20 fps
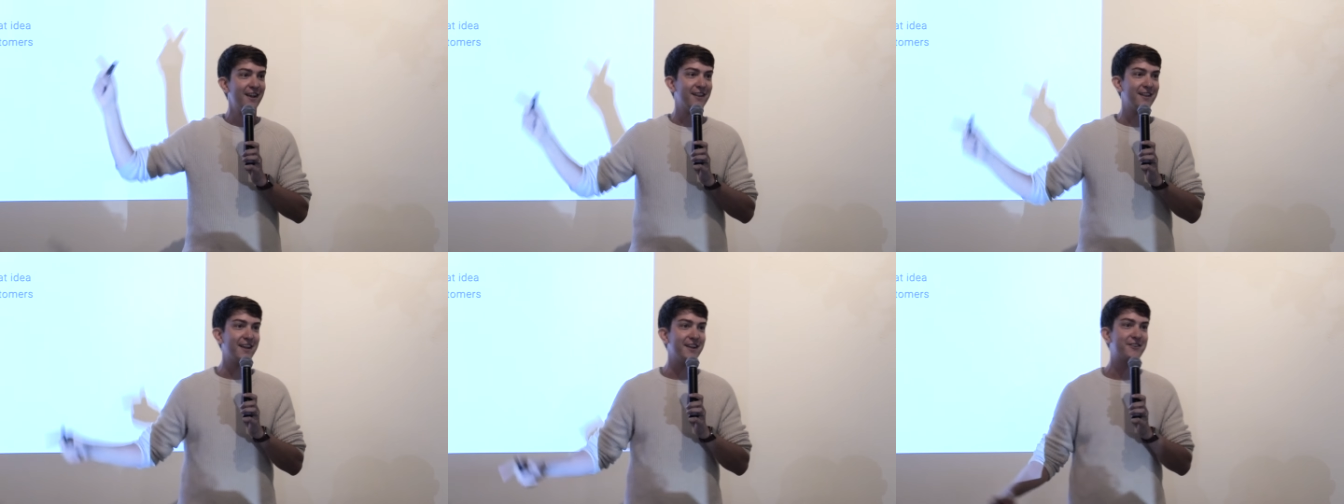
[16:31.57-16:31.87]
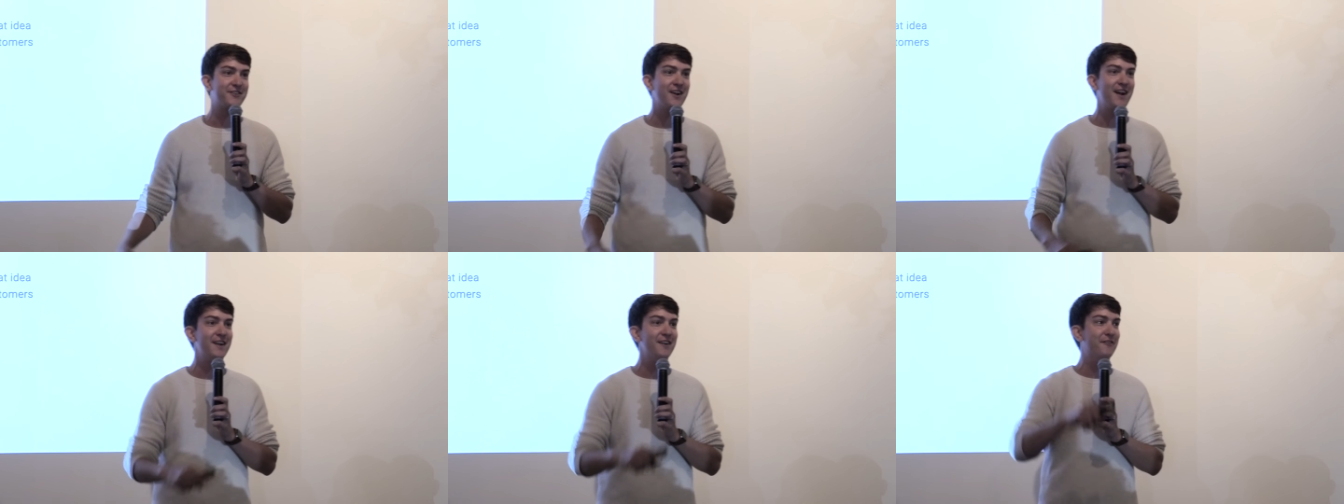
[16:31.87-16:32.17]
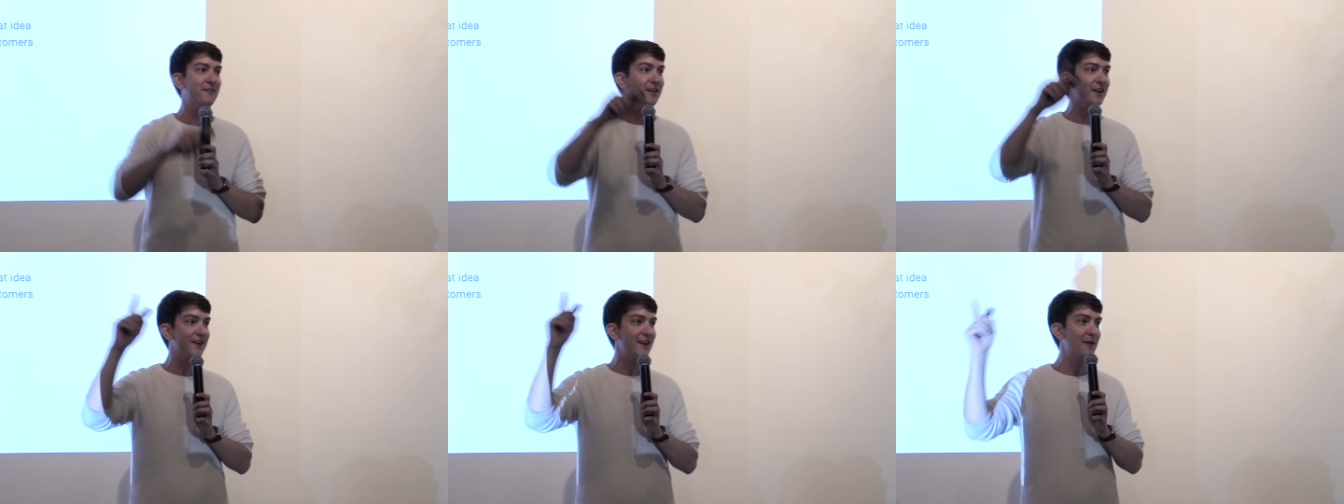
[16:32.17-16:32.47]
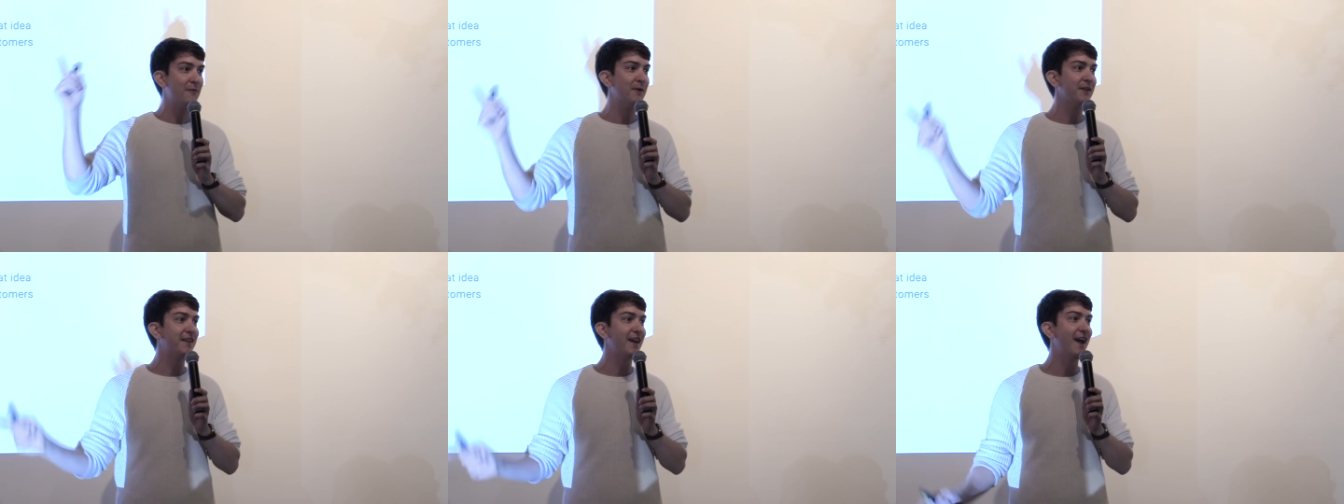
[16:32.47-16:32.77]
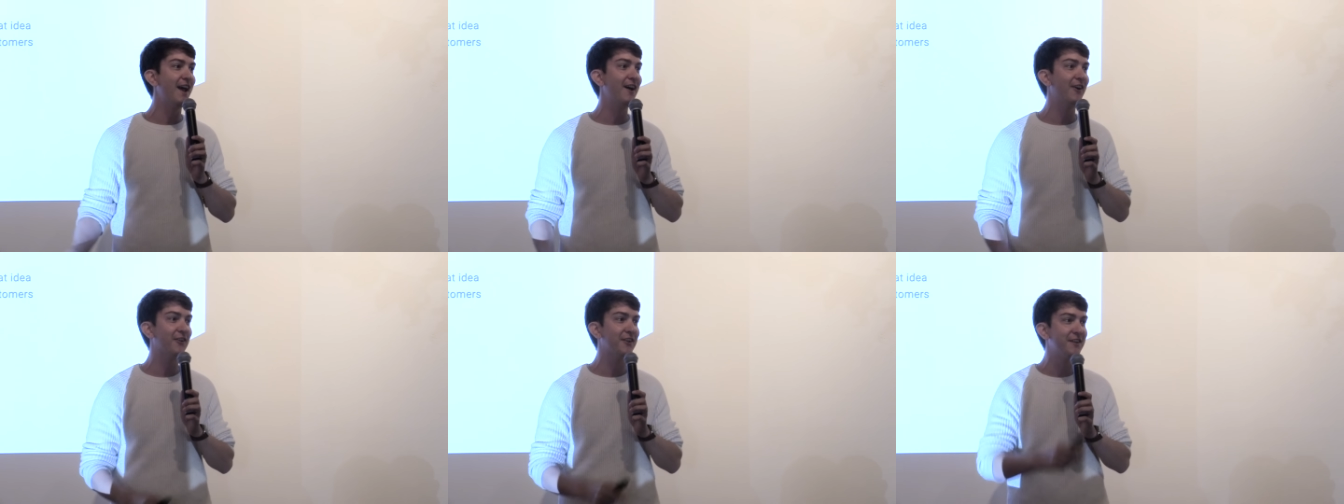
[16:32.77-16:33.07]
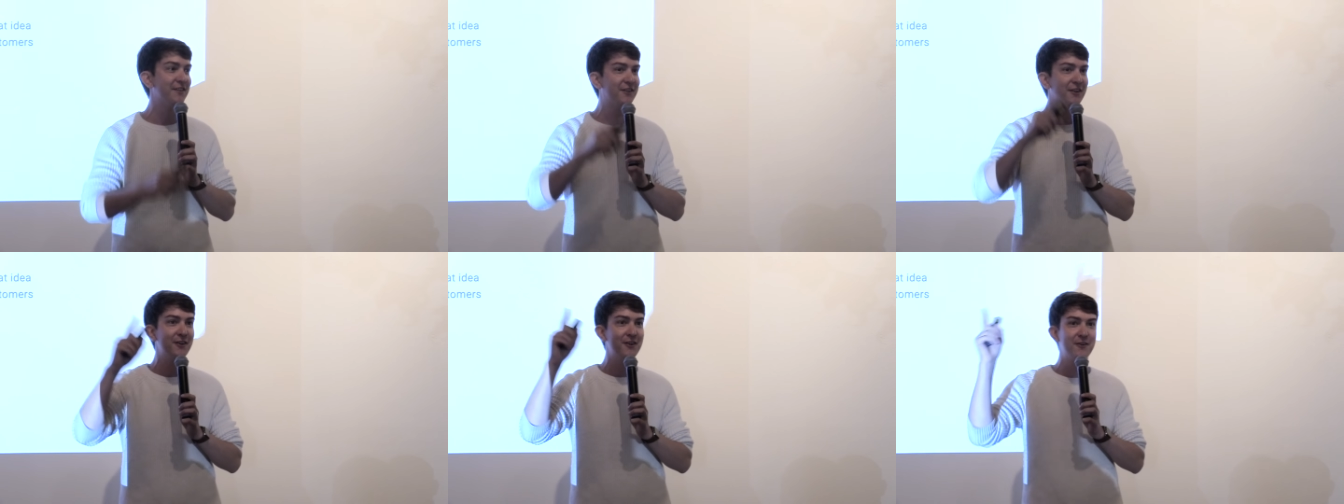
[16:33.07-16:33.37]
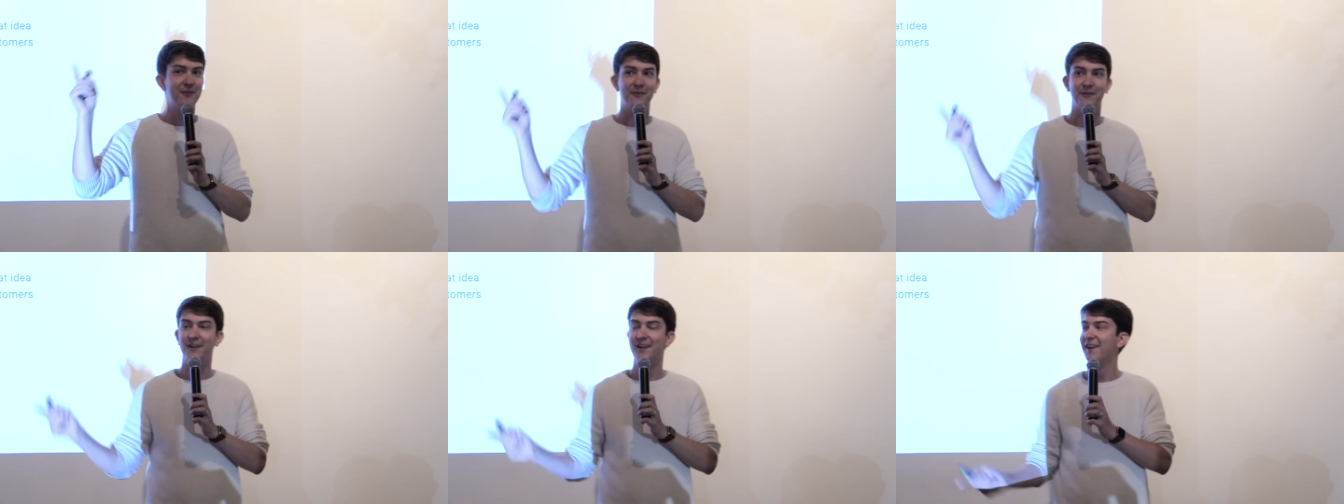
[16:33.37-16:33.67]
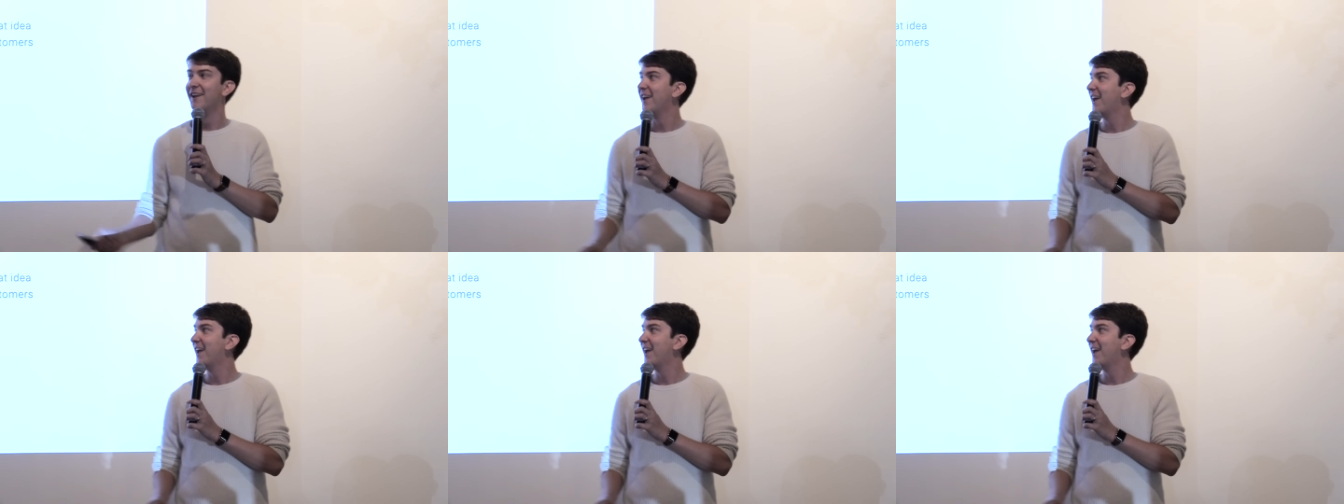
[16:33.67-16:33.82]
like trying to figure out what the hell to do,